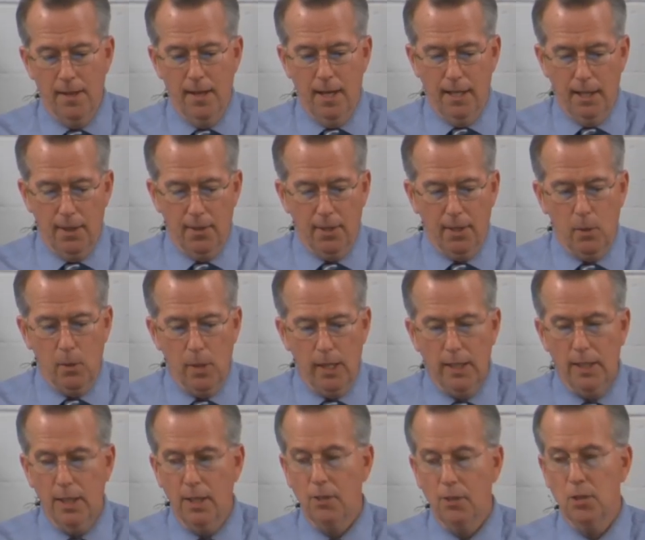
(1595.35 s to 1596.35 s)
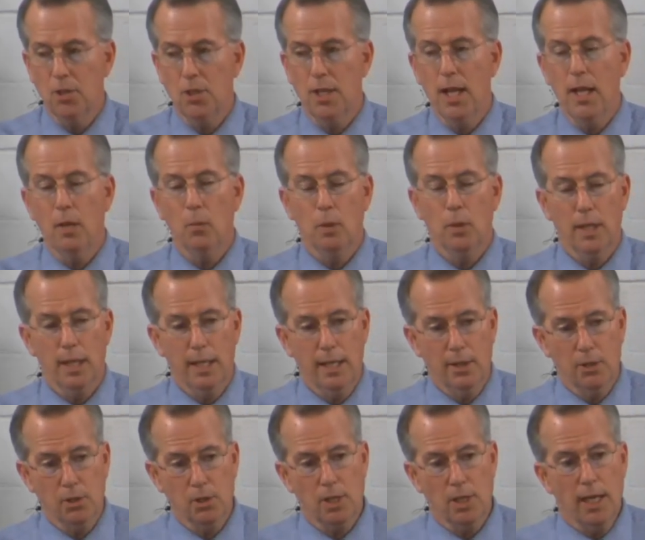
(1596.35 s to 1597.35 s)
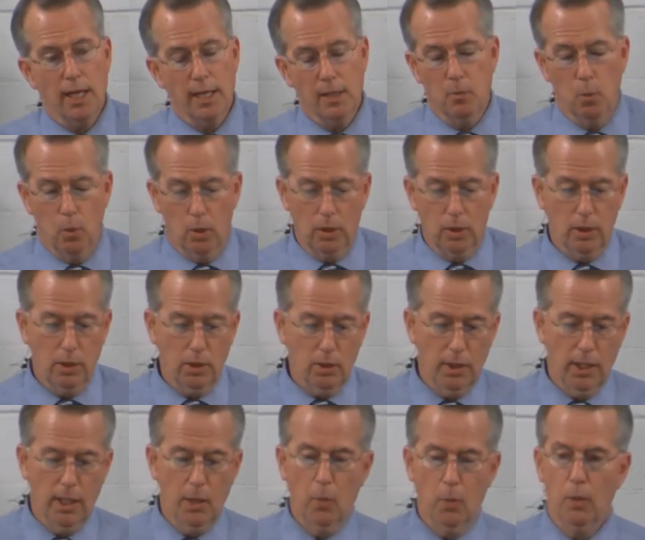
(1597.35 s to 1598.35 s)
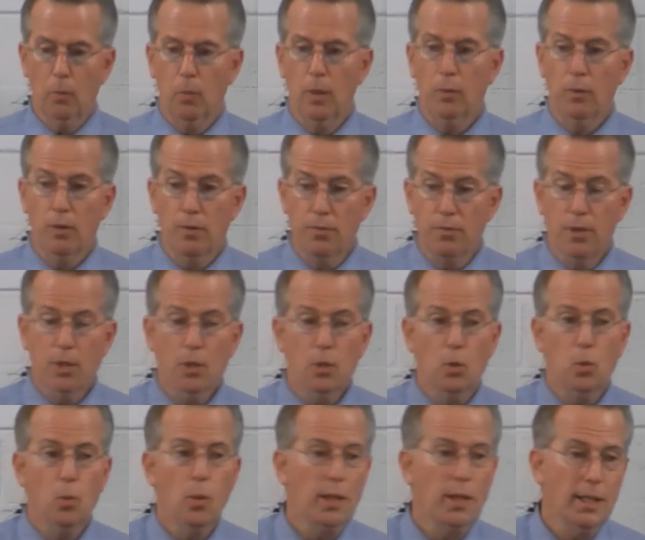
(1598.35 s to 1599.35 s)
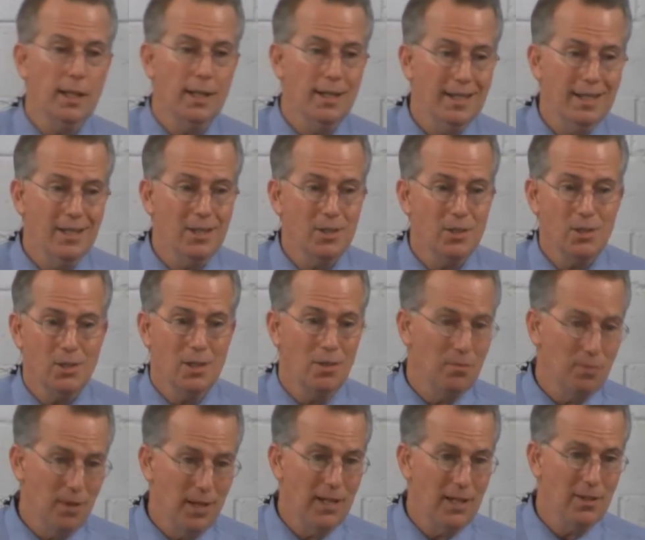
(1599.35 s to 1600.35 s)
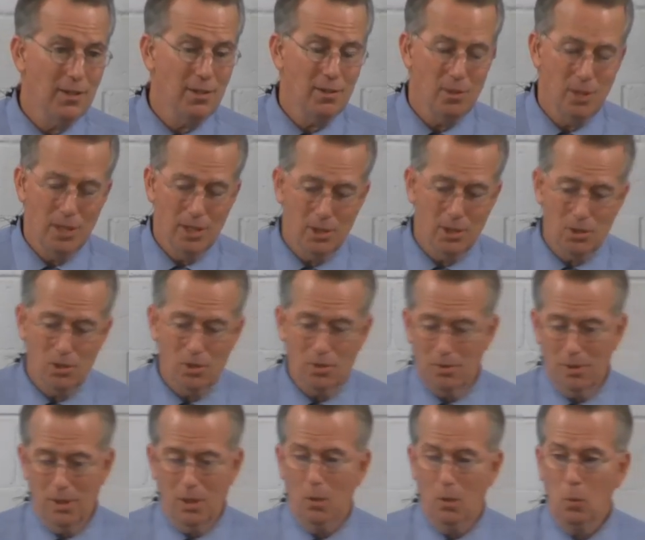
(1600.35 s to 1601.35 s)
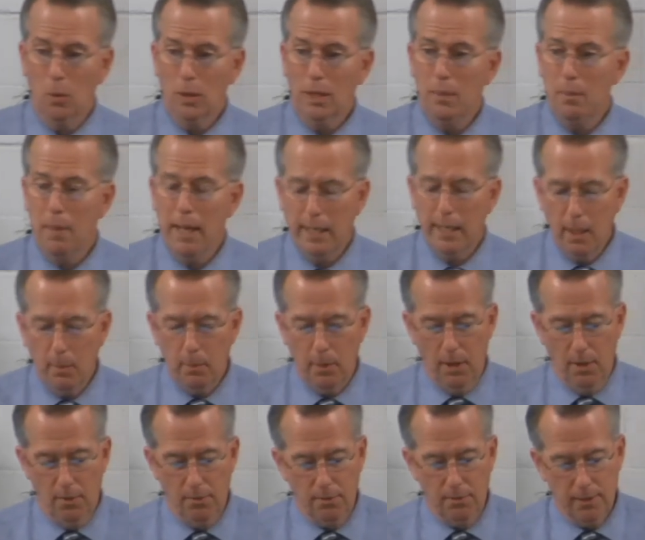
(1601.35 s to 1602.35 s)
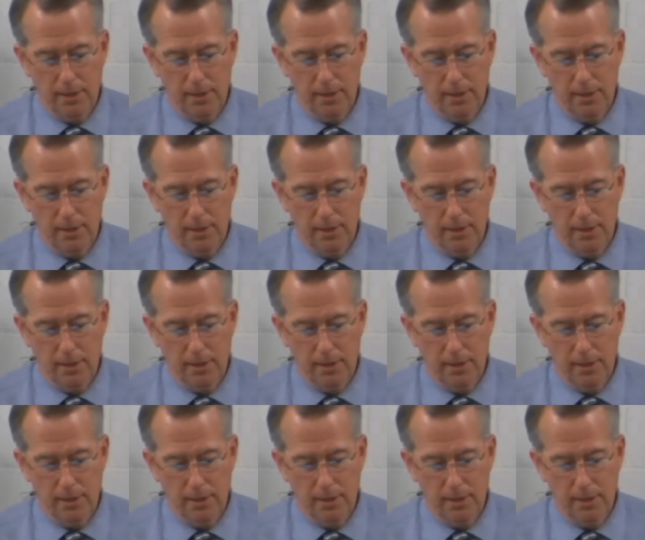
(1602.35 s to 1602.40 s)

And I think we can understand what he is saying more clearly when we review what it is that faith is you know, really made up of.